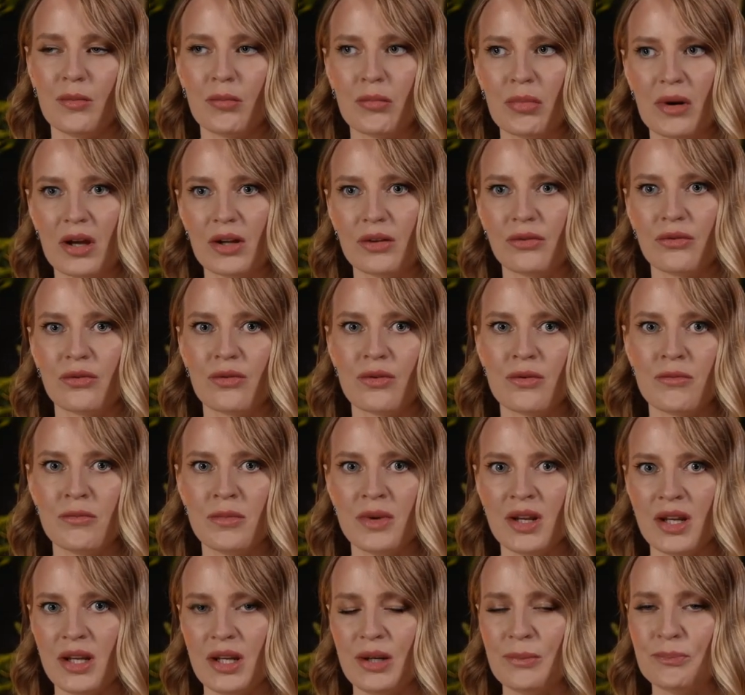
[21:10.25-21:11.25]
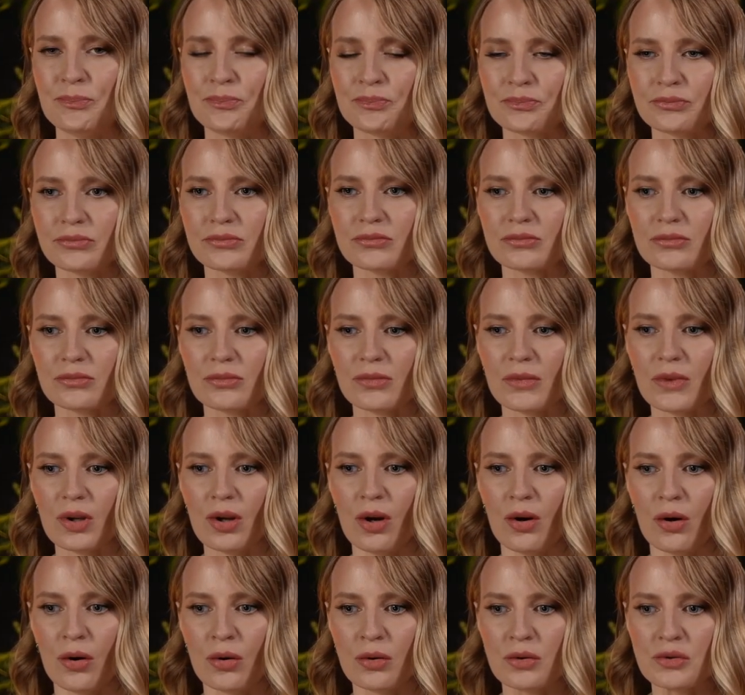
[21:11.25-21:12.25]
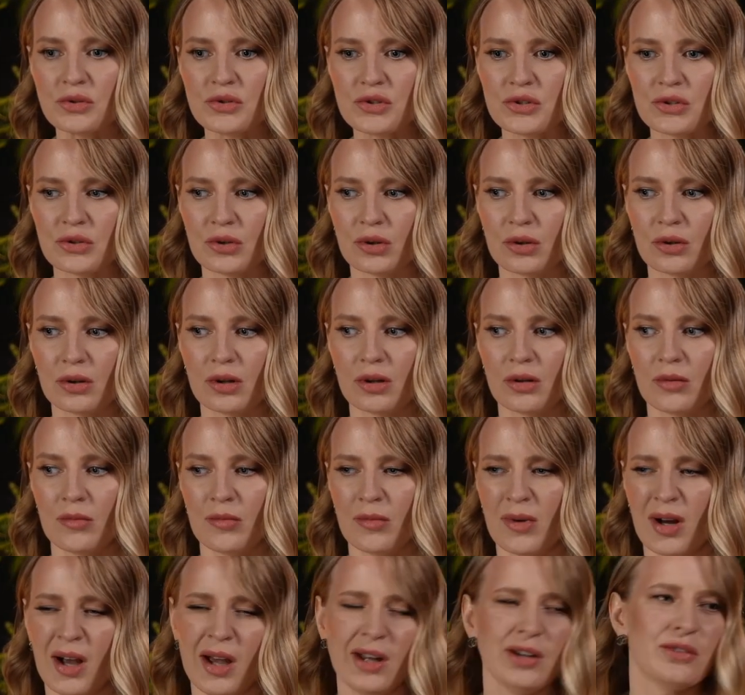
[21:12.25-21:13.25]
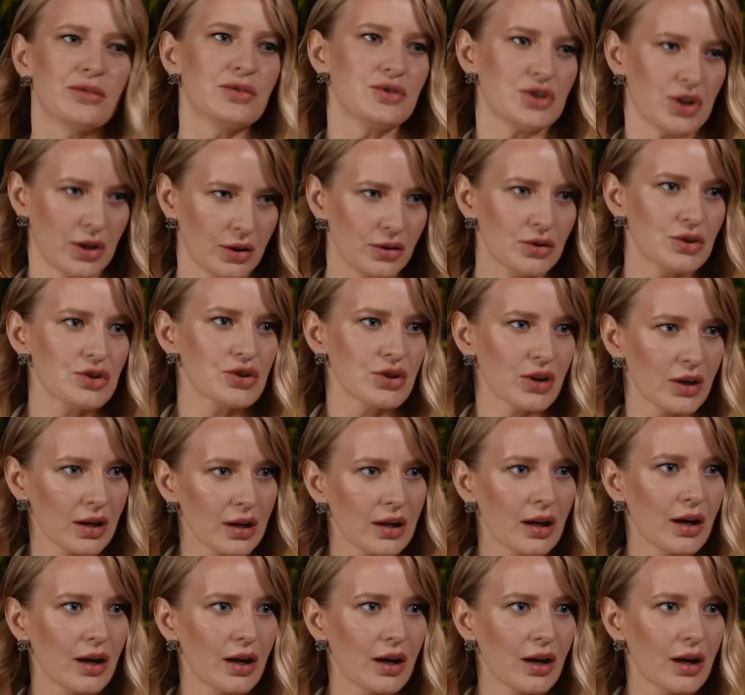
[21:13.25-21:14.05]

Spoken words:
but for me, also kind of challenging,